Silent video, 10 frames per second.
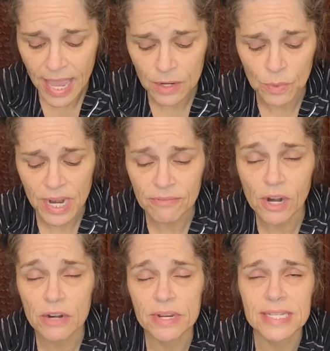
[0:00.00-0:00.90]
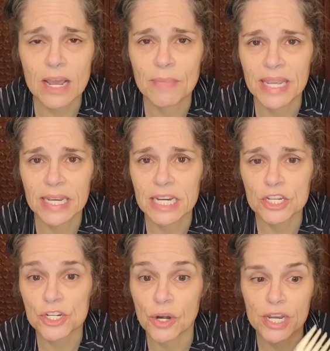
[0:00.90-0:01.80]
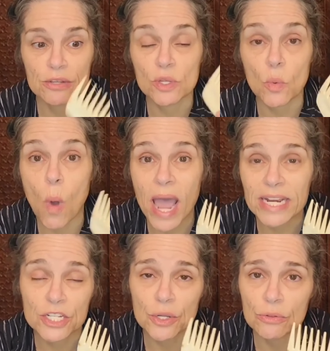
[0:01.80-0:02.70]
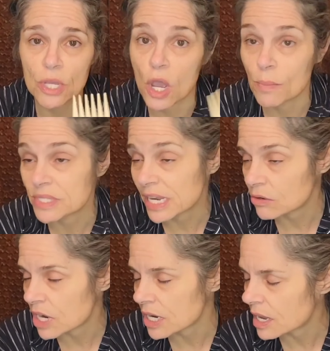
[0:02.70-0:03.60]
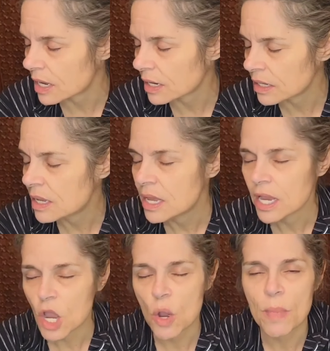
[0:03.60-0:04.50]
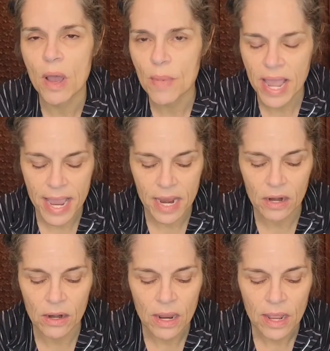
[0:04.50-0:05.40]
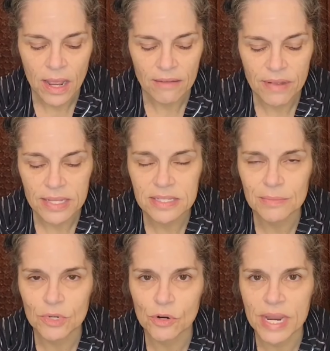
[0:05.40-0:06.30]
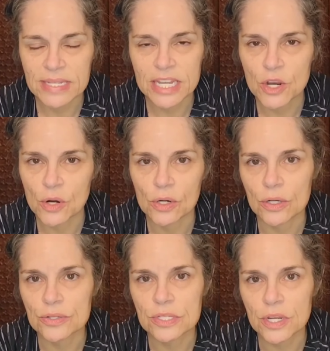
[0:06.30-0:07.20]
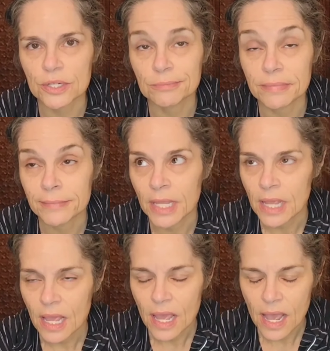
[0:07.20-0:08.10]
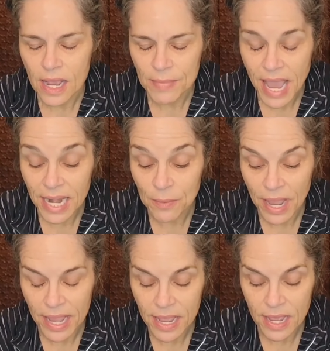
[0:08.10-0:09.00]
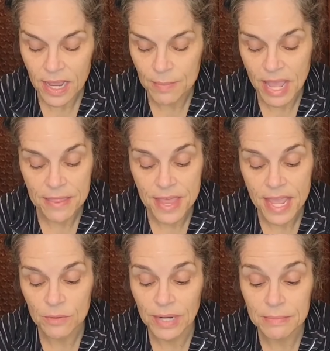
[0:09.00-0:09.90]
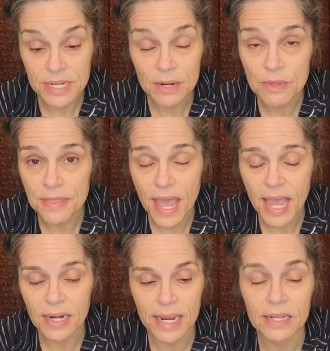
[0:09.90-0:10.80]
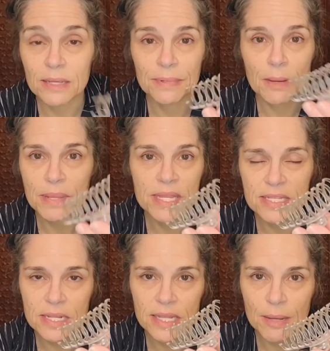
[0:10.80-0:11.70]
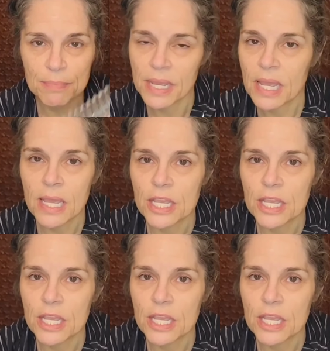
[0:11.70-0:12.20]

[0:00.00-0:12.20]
And whenever I rinse out my conditioner, I use a wide tooth comb as I comb out my hair. I've got some crazy curls, so anyway. And then when I'm done with that, I clip it up in this clip